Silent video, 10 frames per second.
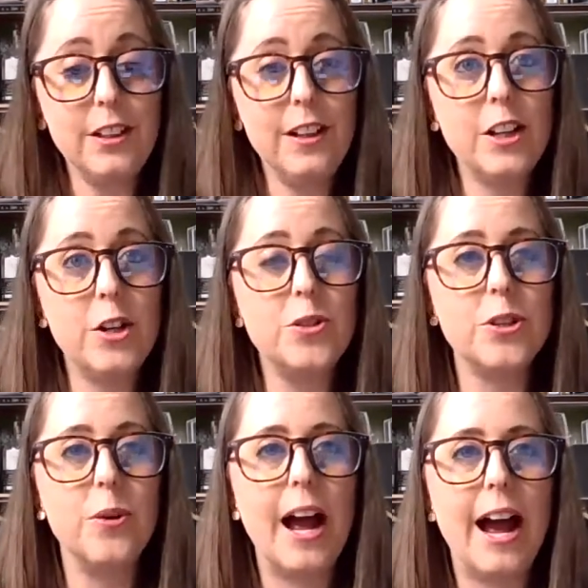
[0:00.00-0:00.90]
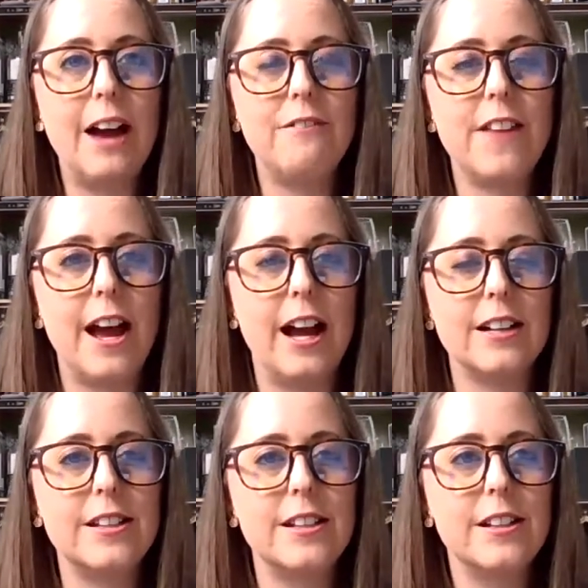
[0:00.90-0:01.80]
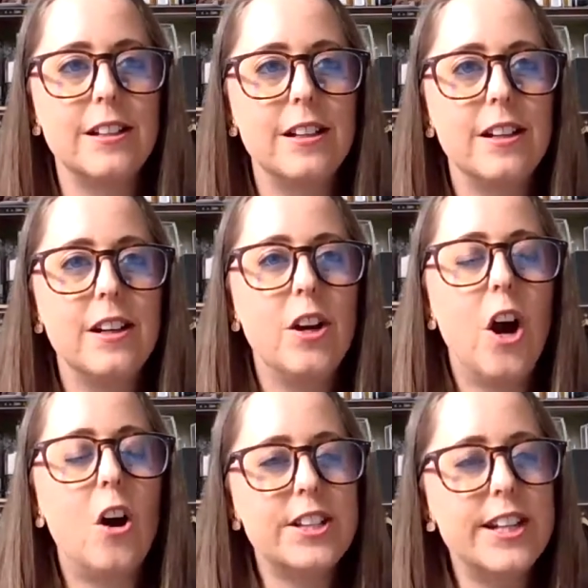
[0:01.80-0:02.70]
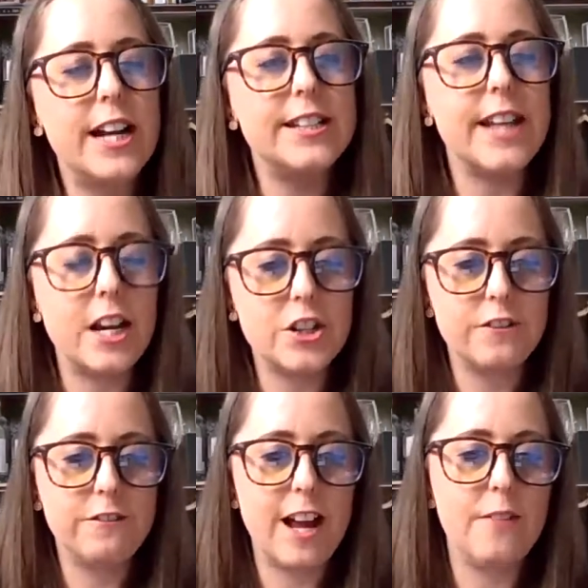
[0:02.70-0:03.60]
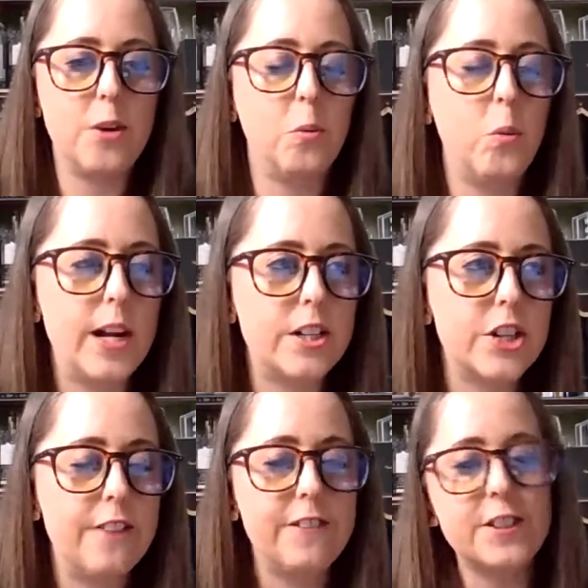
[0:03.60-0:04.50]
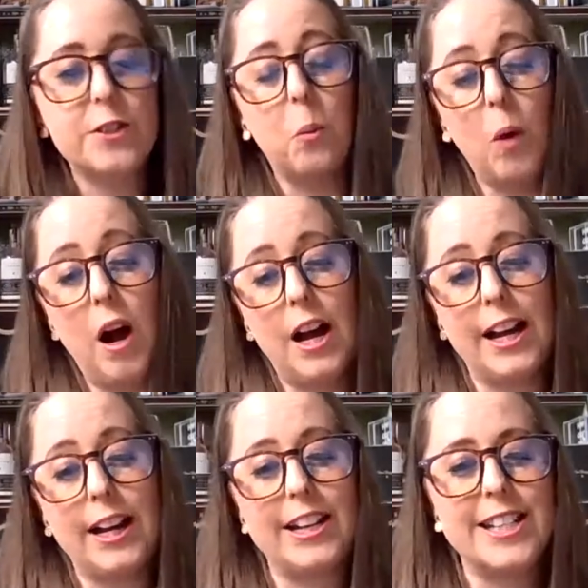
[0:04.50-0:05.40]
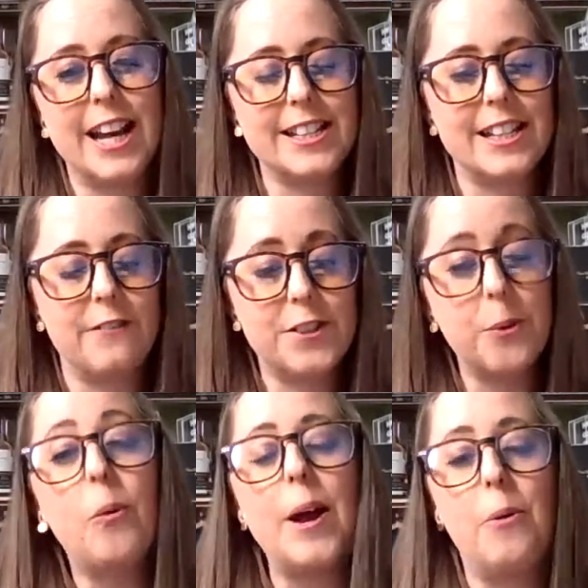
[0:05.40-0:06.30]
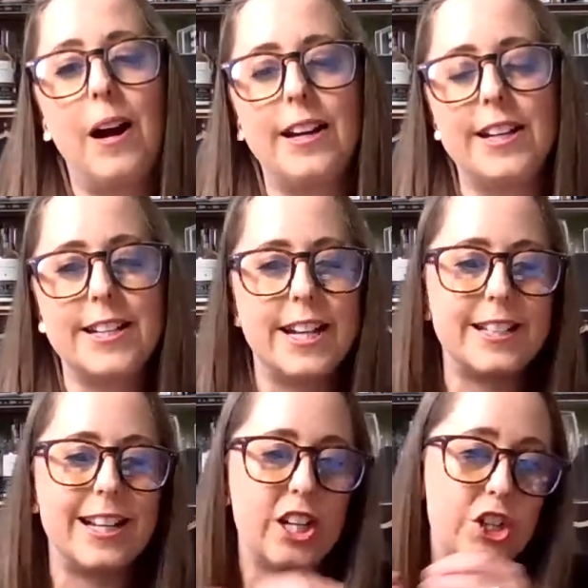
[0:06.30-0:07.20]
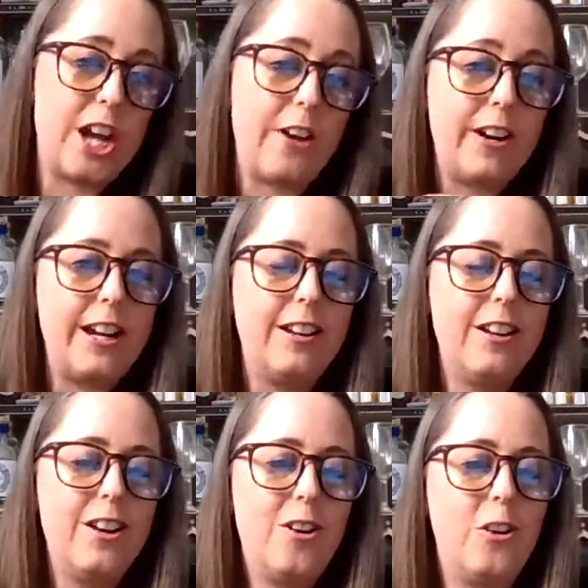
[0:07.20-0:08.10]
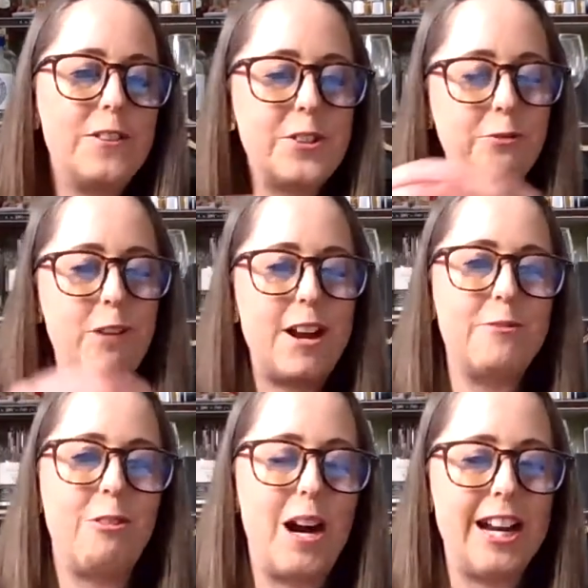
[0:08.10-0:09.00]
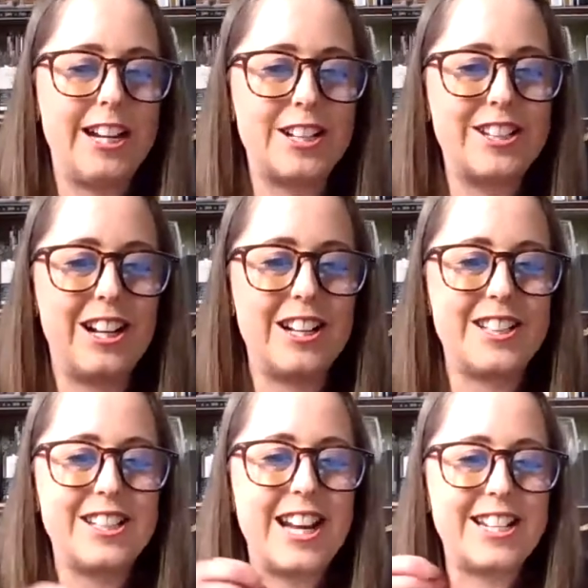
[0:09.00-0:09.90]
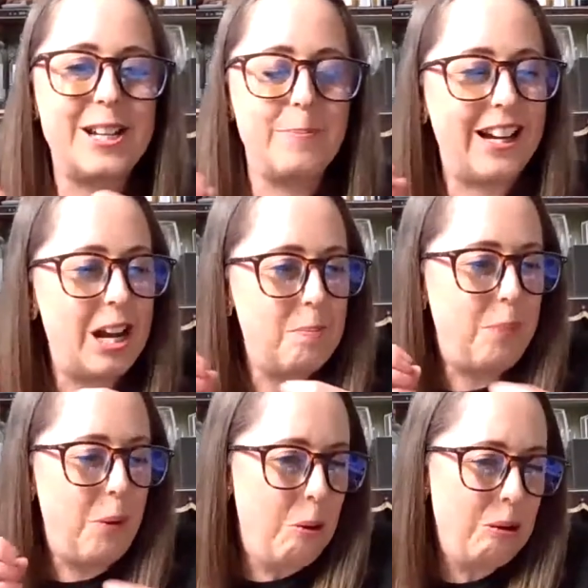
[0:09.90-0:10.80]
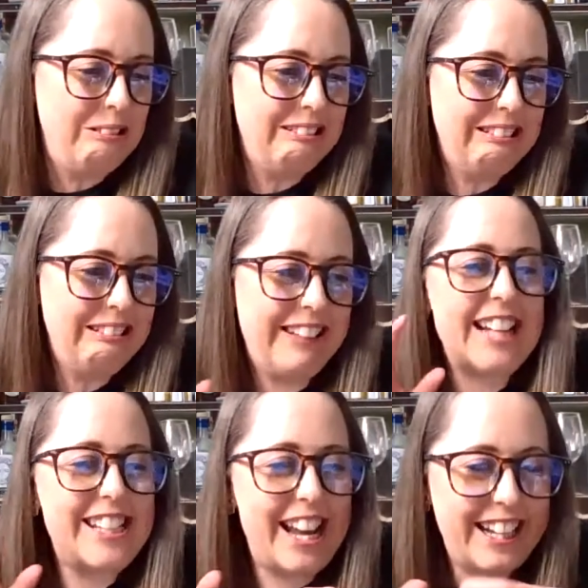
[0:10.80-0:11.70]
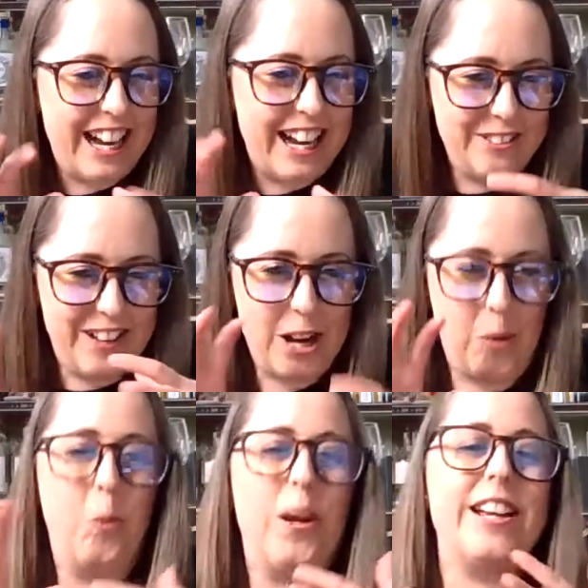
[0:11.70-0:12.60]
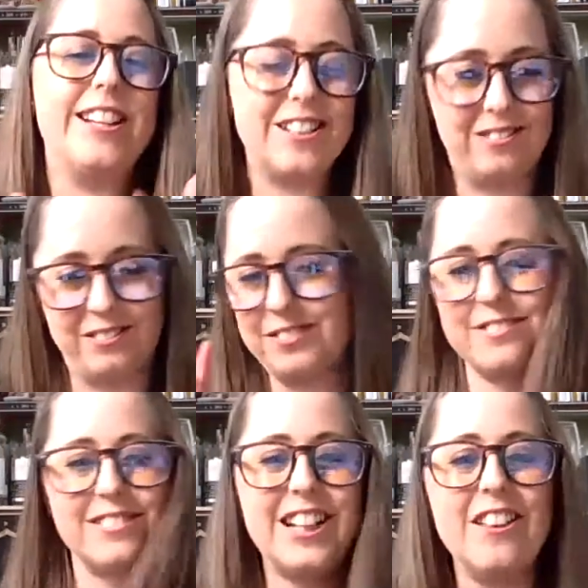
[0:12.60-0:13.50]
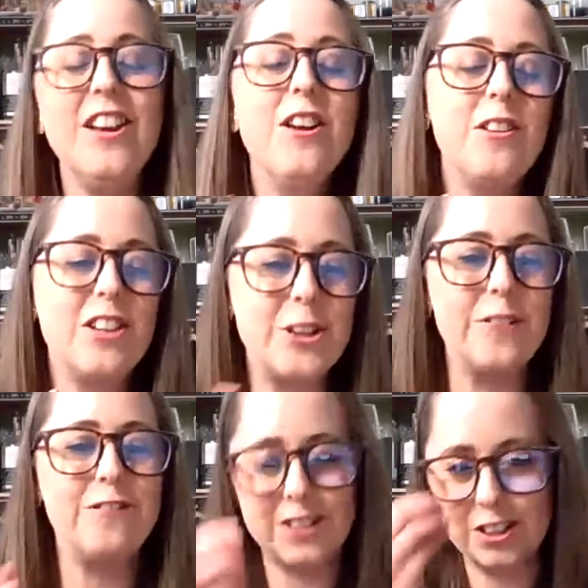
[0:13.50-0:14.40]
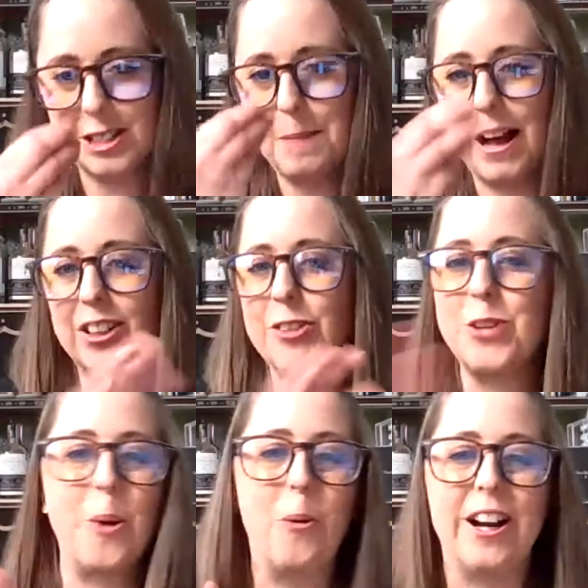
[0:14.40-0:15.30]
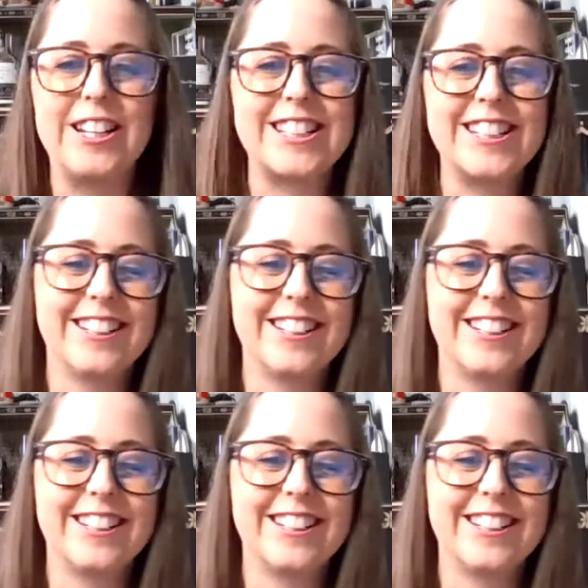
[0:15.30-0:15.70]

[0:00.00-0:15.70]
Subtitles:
you do have that oxidization flavor, which if it's a wine and if it's a white wine and it tastes like sherry, or if it's a red wine and it starts tasting a bit like port, that's that kind of like weird sort of smell you don't want.